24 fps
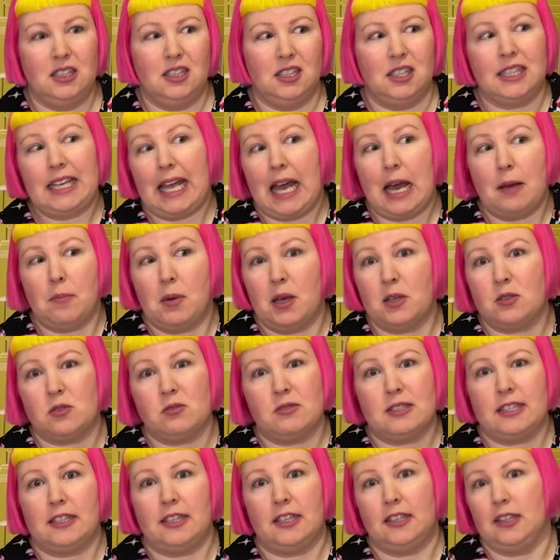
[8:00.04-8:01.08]
cat
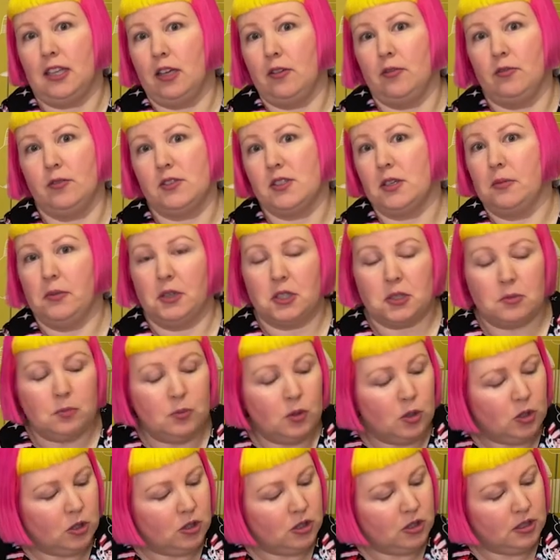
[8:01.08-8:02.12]
puzzles that I love so much
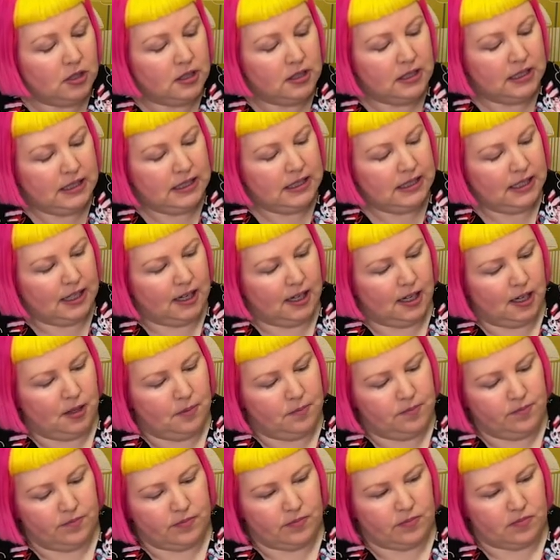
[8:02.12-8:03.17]
more.
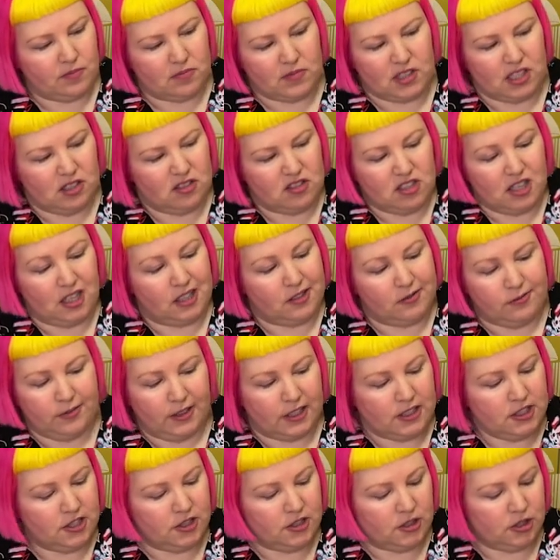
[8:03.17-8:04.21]
Um, it's kind of
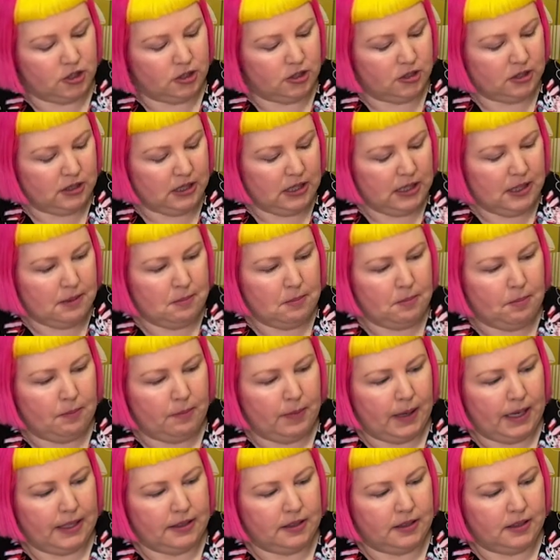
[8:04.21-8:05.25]
fun to do.
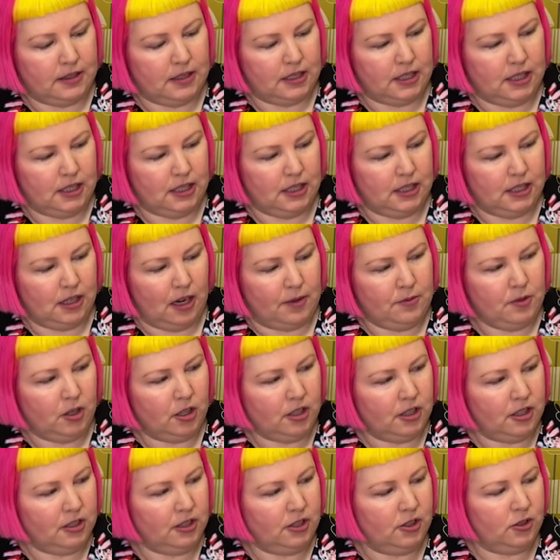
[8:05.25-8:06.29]
But the I'm not
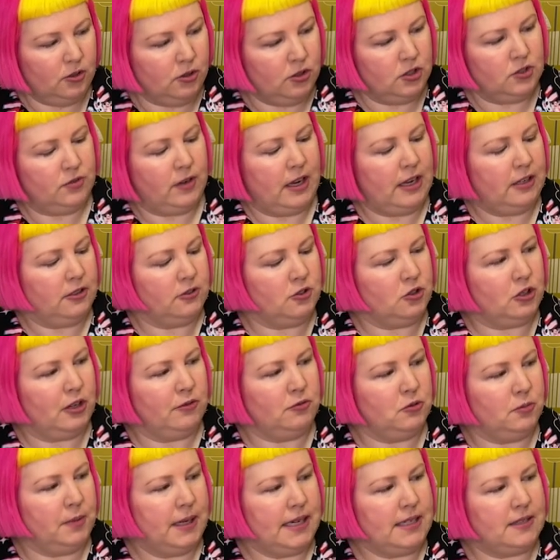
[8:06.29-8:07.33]
a huge fan of
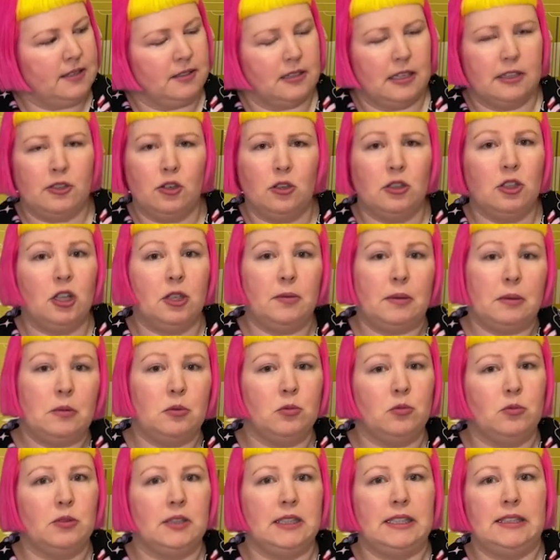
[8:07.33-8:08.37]
Trefl pieces. I know a lot of
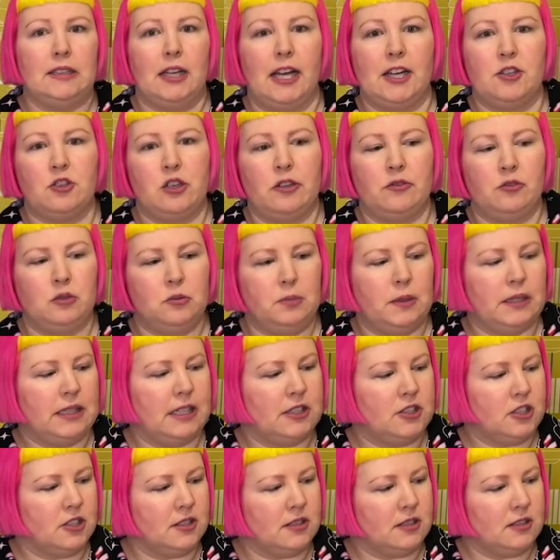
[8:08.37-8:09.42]
people really like Trefl, but they're
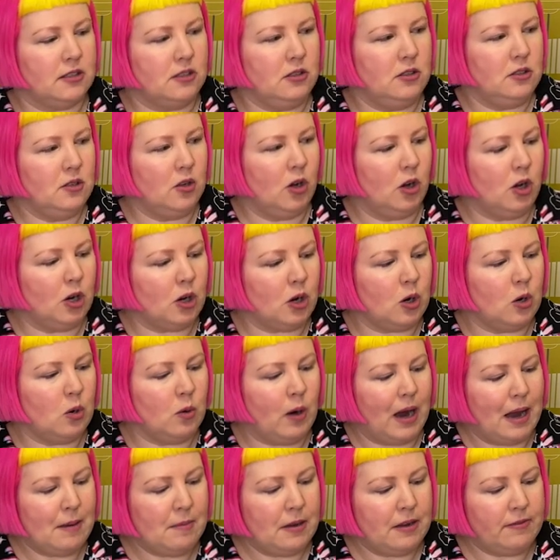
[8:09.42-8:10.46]
just not
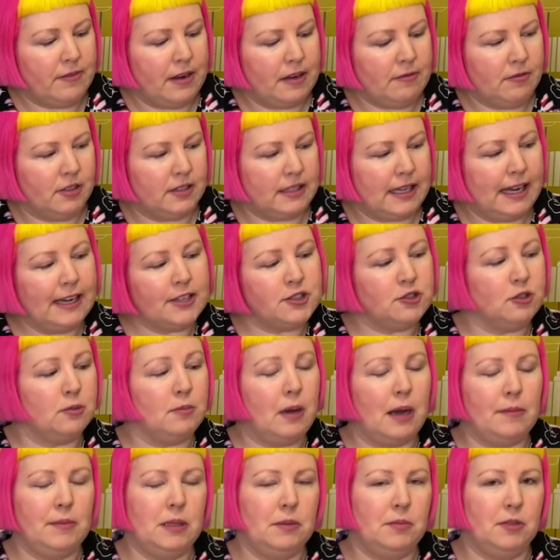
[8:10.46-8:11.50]
quite my favorite. They actually
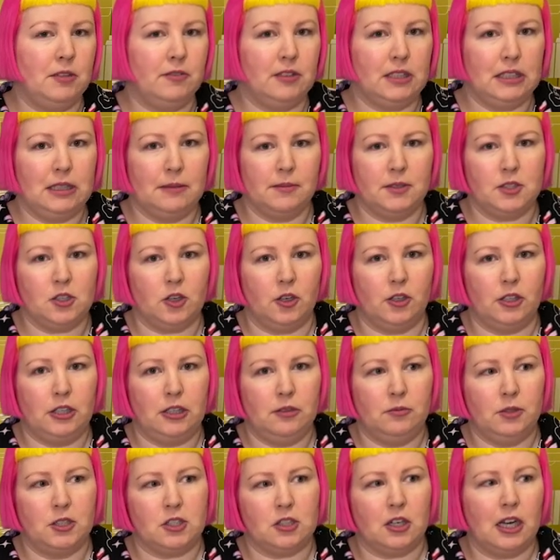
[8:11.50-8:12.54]
remind me a bit of
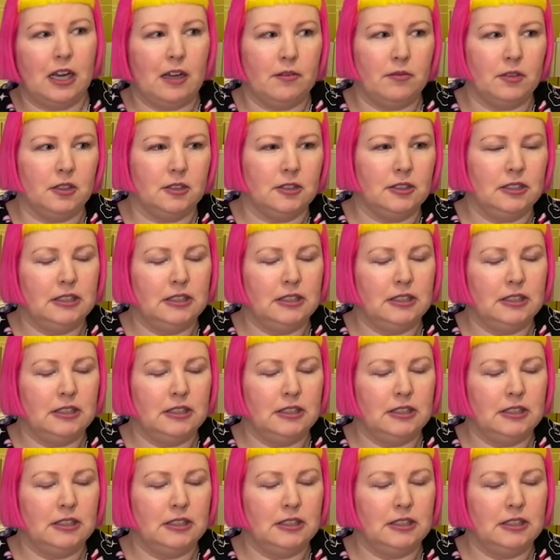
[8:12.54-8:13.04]
clementoni, which I have a